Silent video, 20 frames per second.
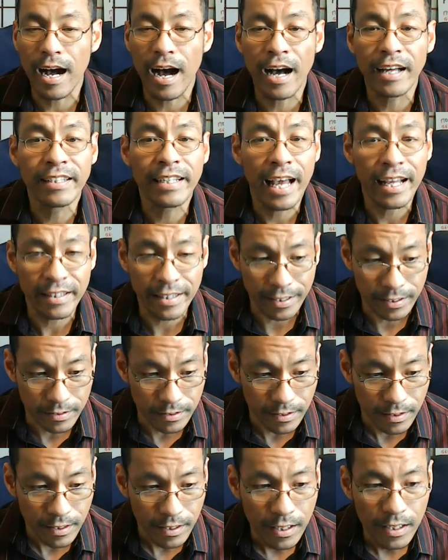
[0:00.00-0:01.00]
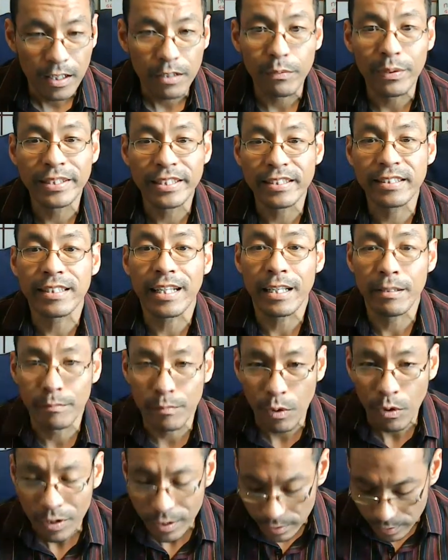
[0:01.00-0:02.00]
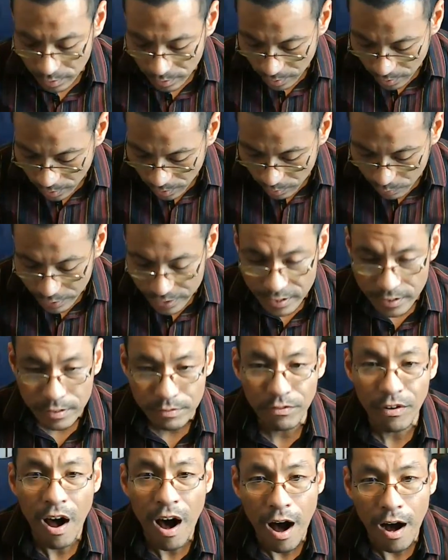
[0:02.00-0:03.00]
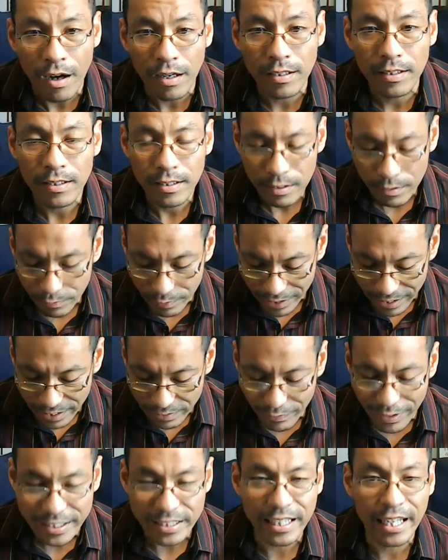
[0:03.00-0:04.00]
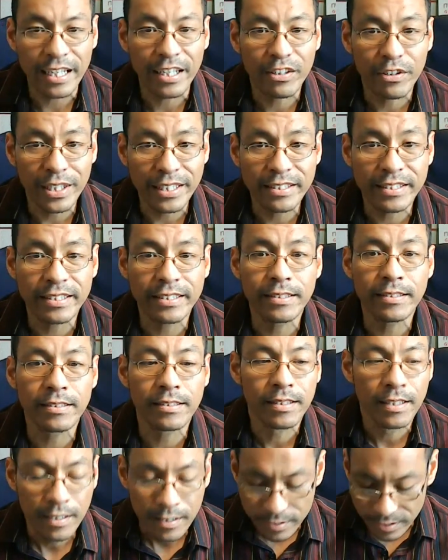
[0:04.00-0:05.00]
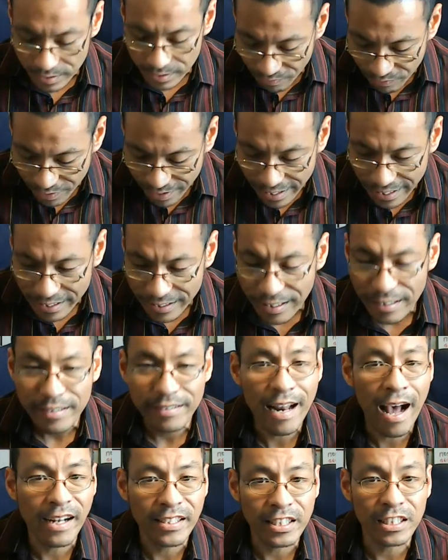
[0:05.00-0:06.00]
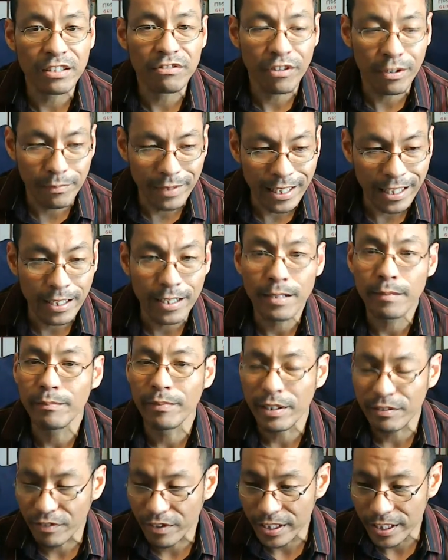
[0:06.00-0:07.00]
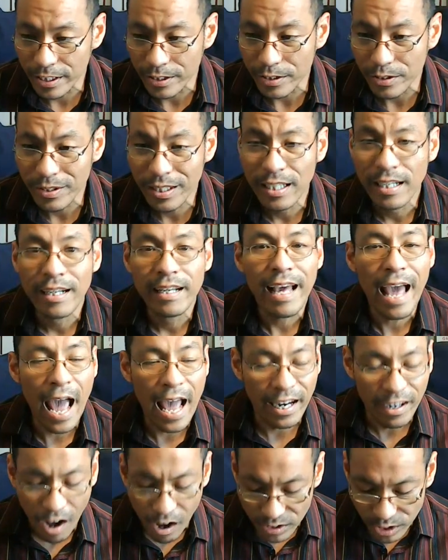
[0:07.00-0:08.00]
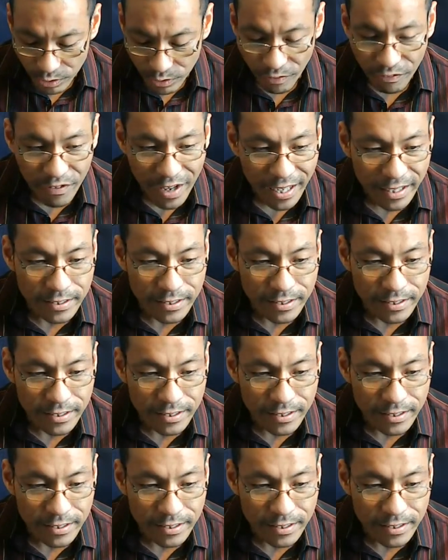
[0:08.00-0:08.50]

unethical, which is immoral, which is wrong, which increases suffering, not just for me, but for you, and also